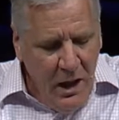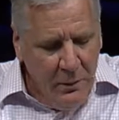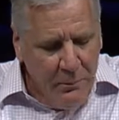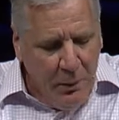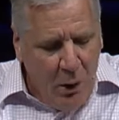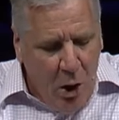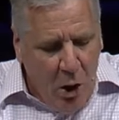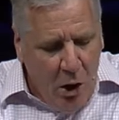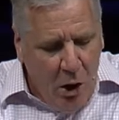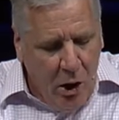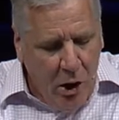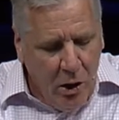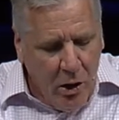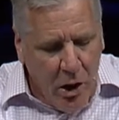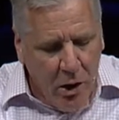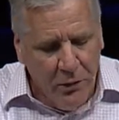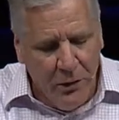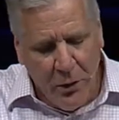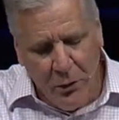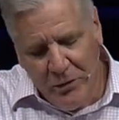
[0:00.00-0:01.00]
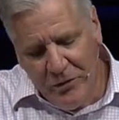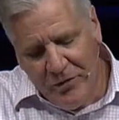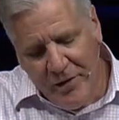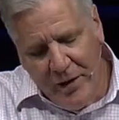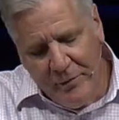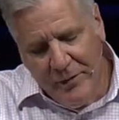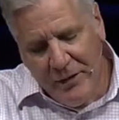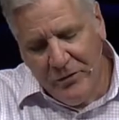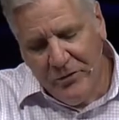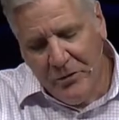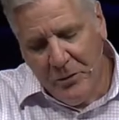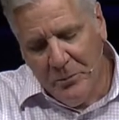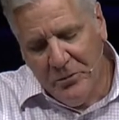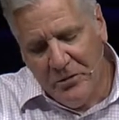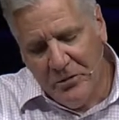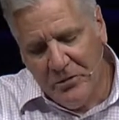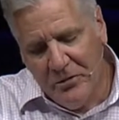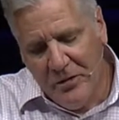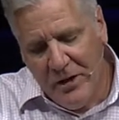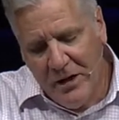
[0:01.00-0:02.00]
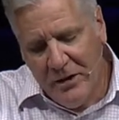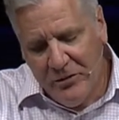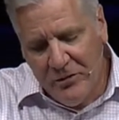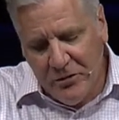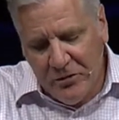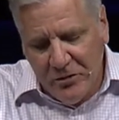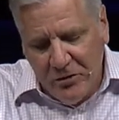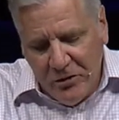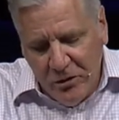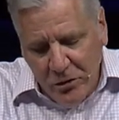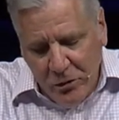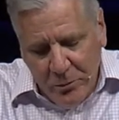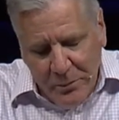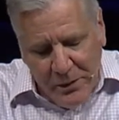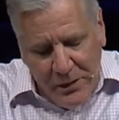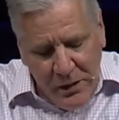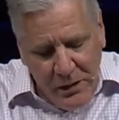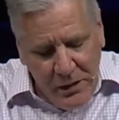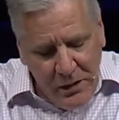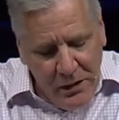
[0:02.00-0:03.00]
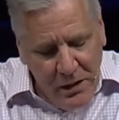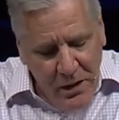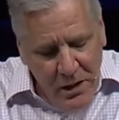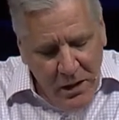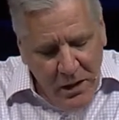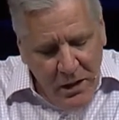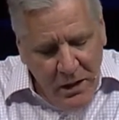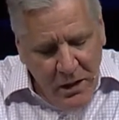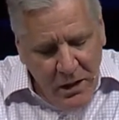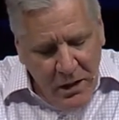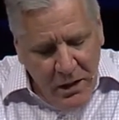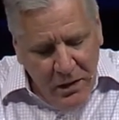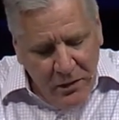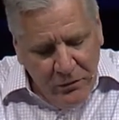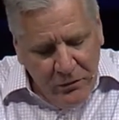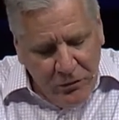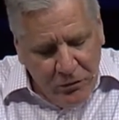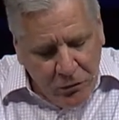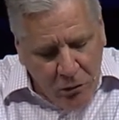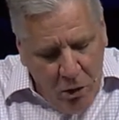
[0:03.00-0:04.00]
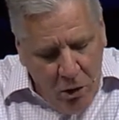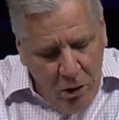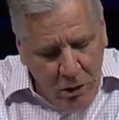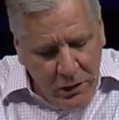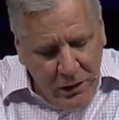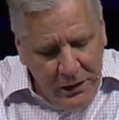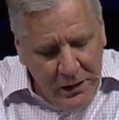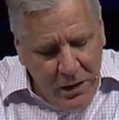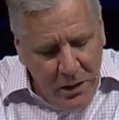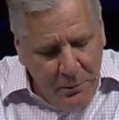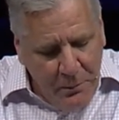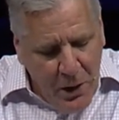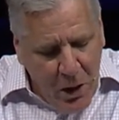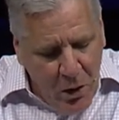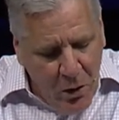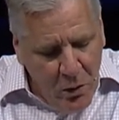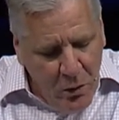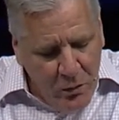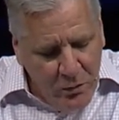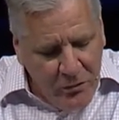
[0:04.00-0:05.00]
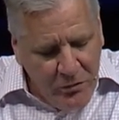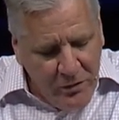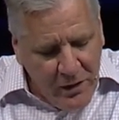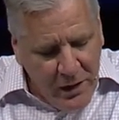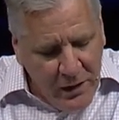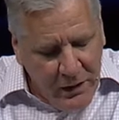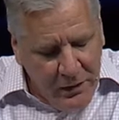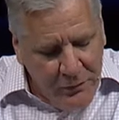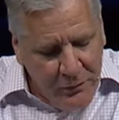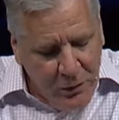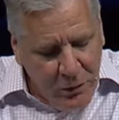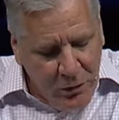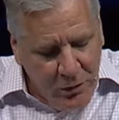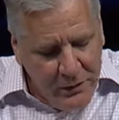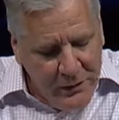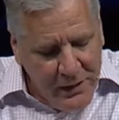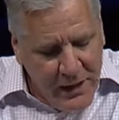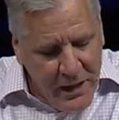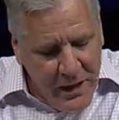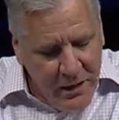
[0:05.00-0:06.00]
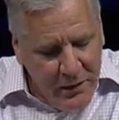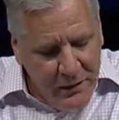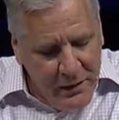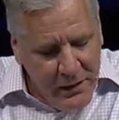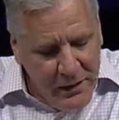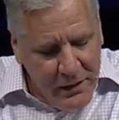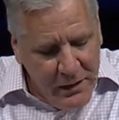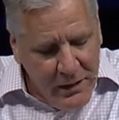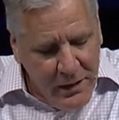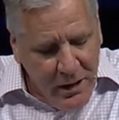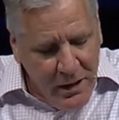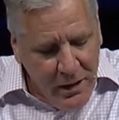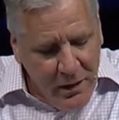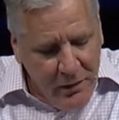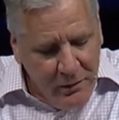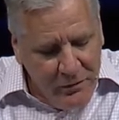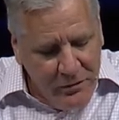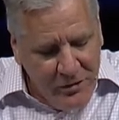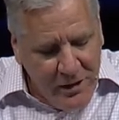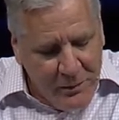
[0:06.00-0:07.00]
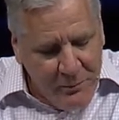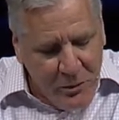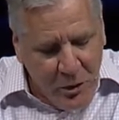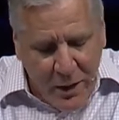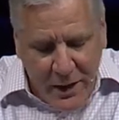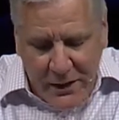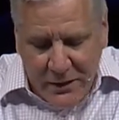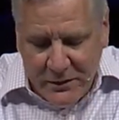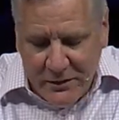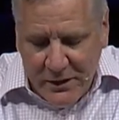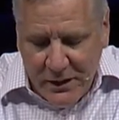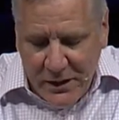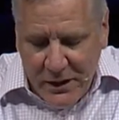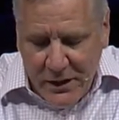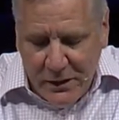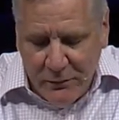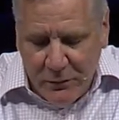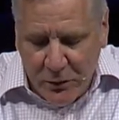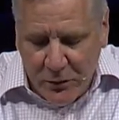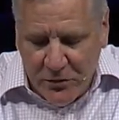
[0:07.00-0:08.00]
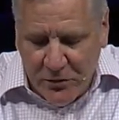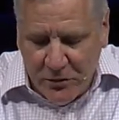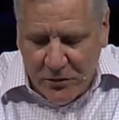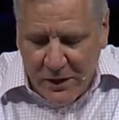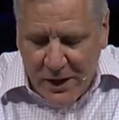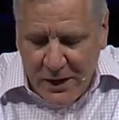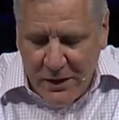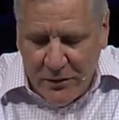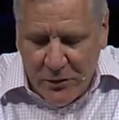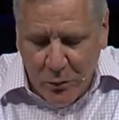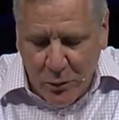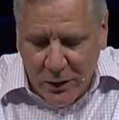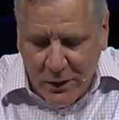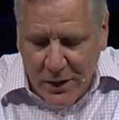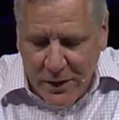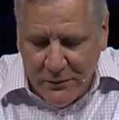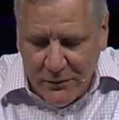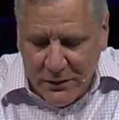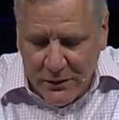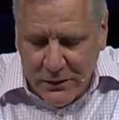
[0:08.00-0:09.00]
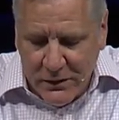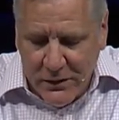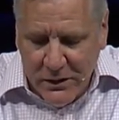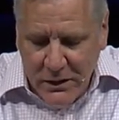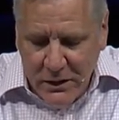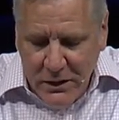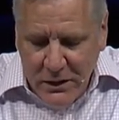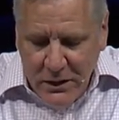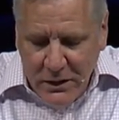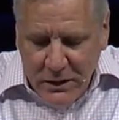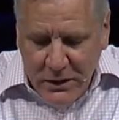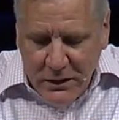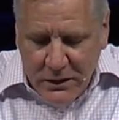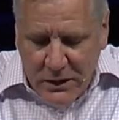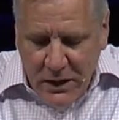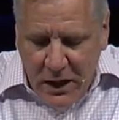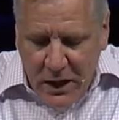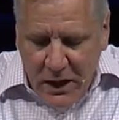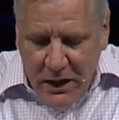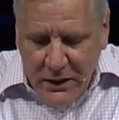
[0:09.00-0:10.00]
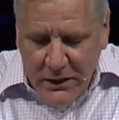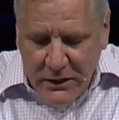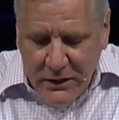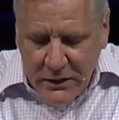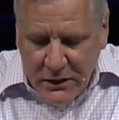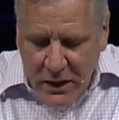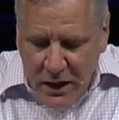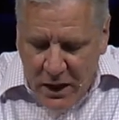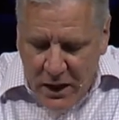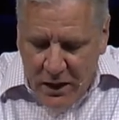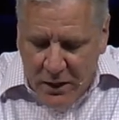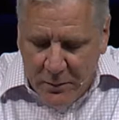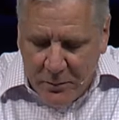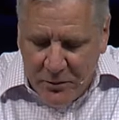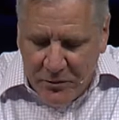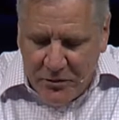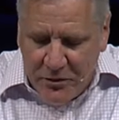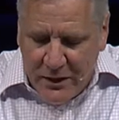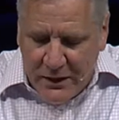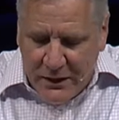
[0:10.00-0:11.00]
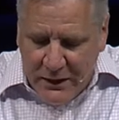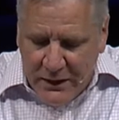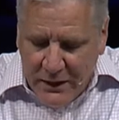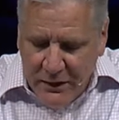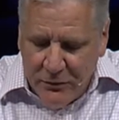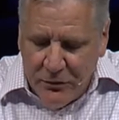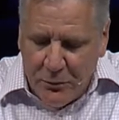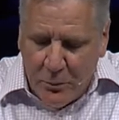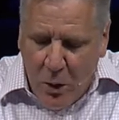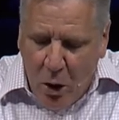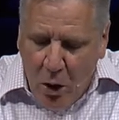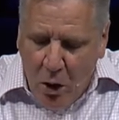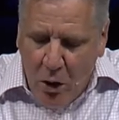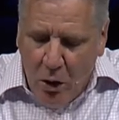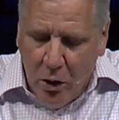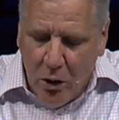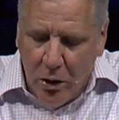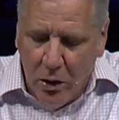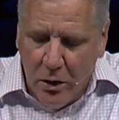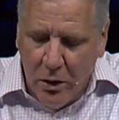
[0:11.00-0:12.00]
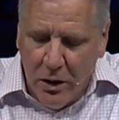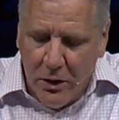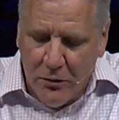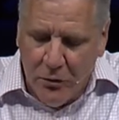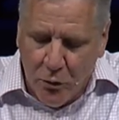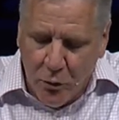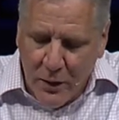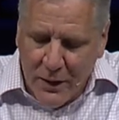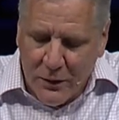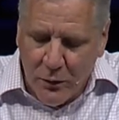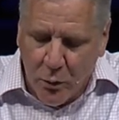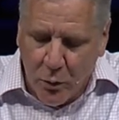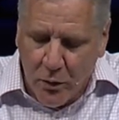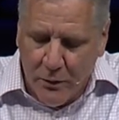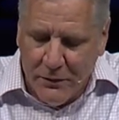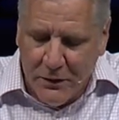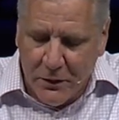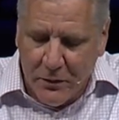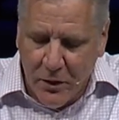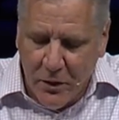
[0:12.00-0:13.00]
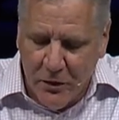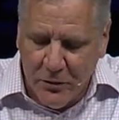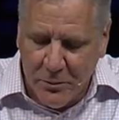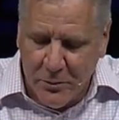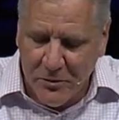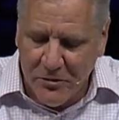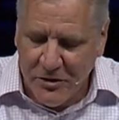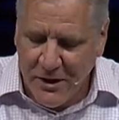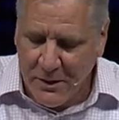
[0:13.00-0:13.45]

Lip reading: And Paul, although he's having some success, is still being strongly opposed. And if you look down in chapter 18, verses 8 through 11, God comes and gives Paul a direct word of encouragement.